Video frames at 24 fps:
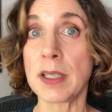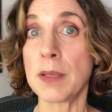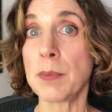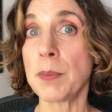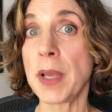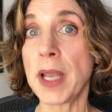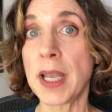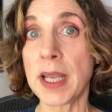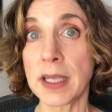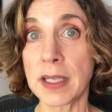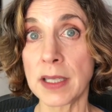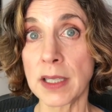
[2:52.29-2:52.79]
and
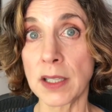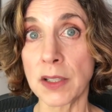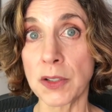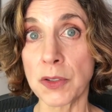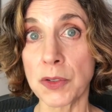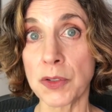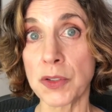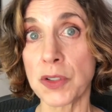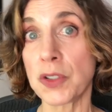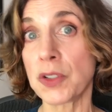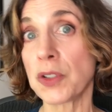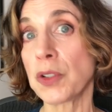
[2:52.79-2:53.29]

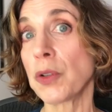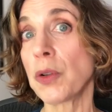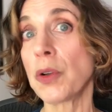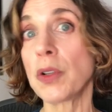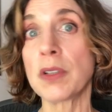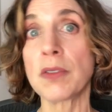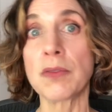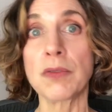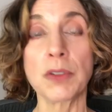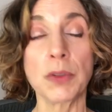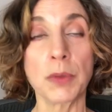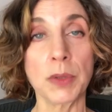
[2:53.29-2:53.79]
painkillers until all
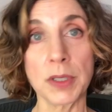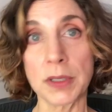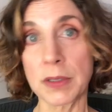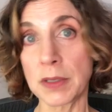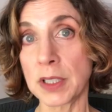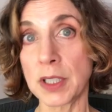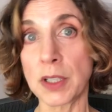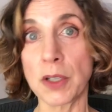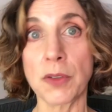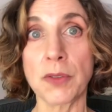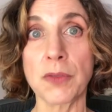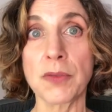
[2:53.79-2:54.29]
the fluid,
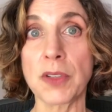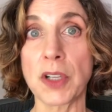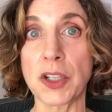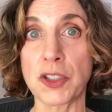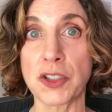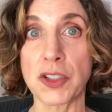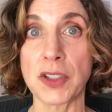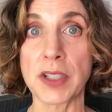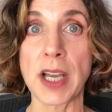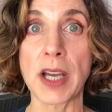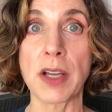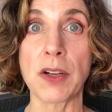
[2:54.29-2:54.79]

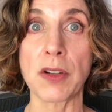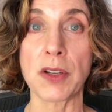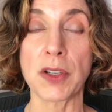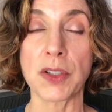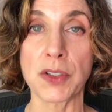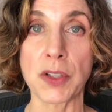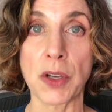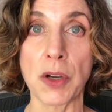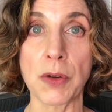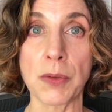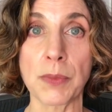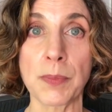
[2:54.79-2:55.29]
flushes out on
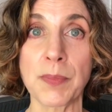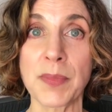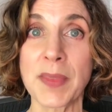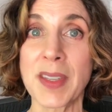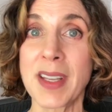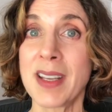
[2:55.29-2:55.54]
its own.